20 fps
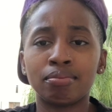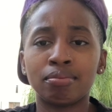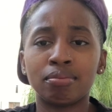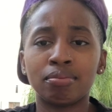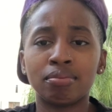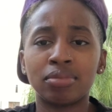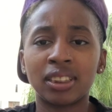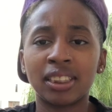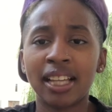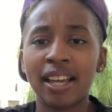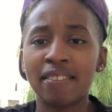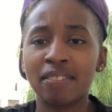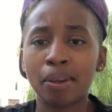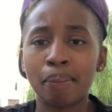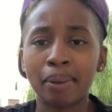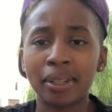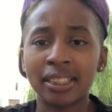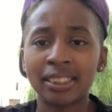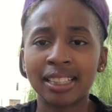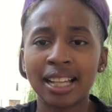saved
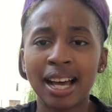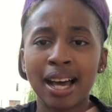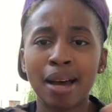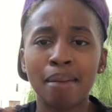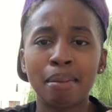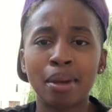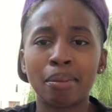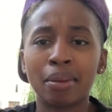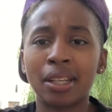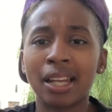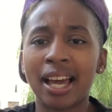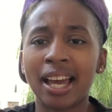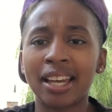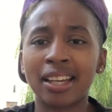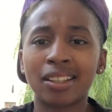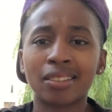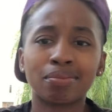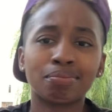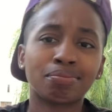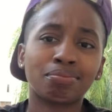up at the time, maybe
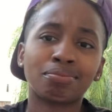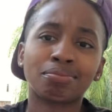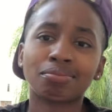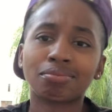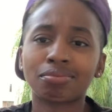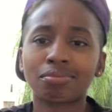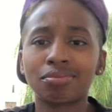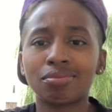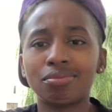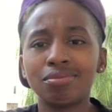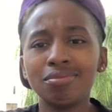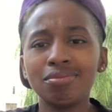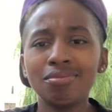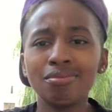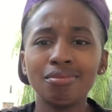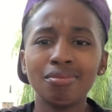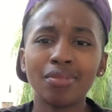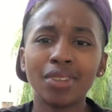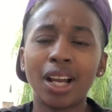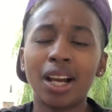like
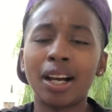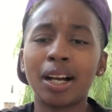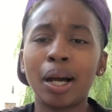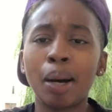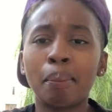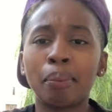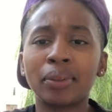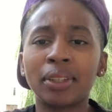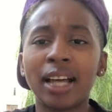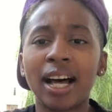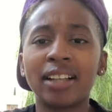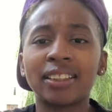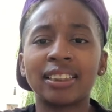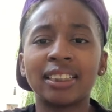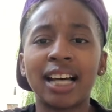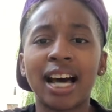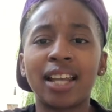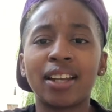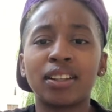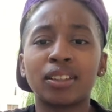a couple
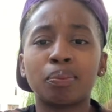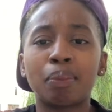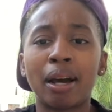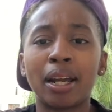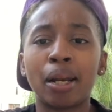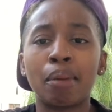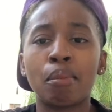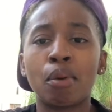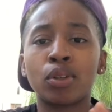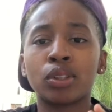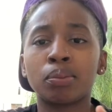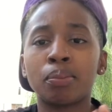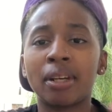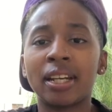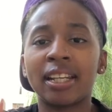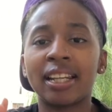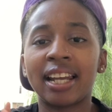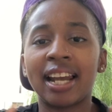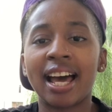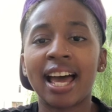$1,000s, probably the most
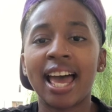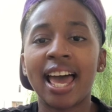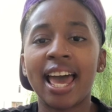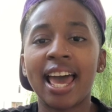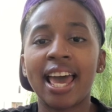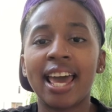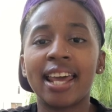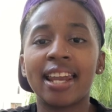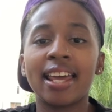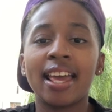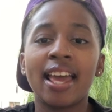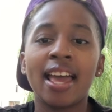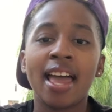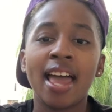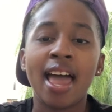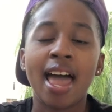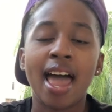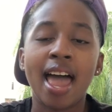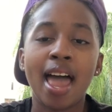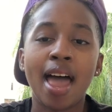money that I had
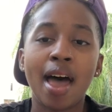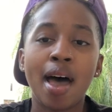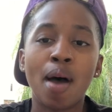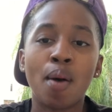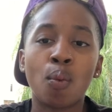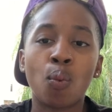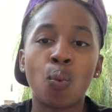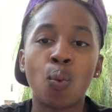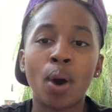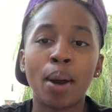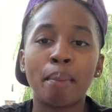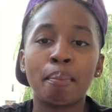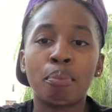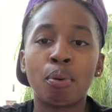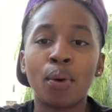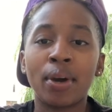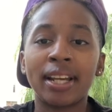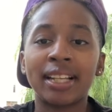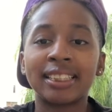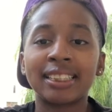at one
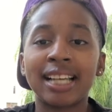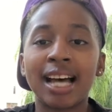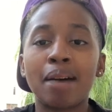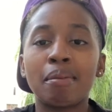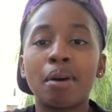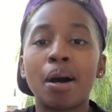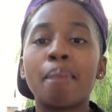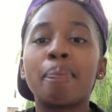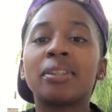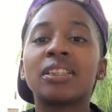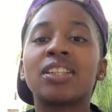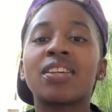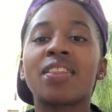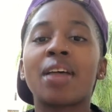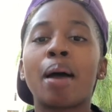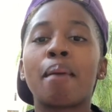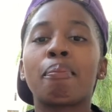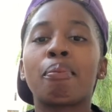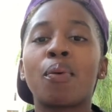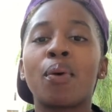point in time up until
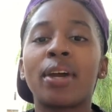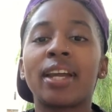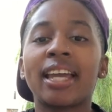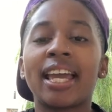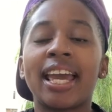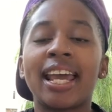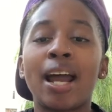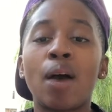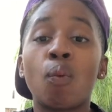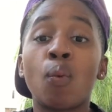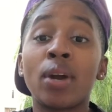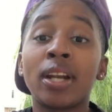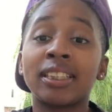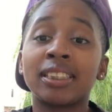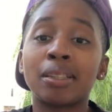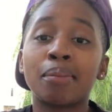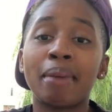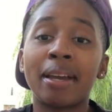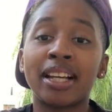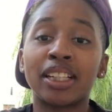that point. And I wanted
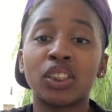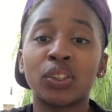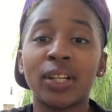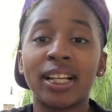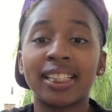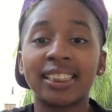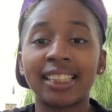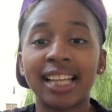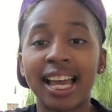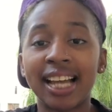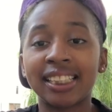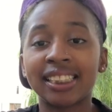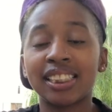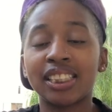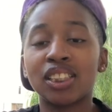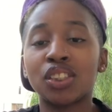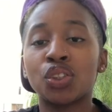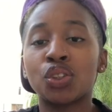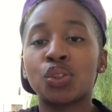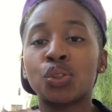to make a
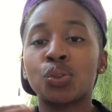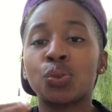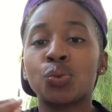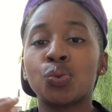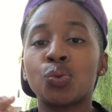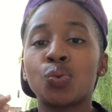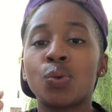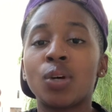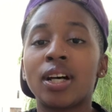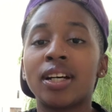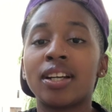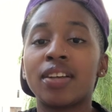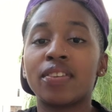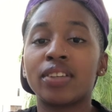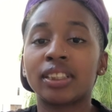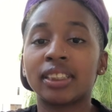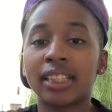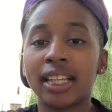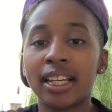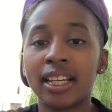transaction to another
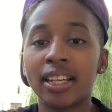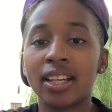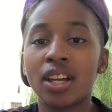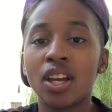state,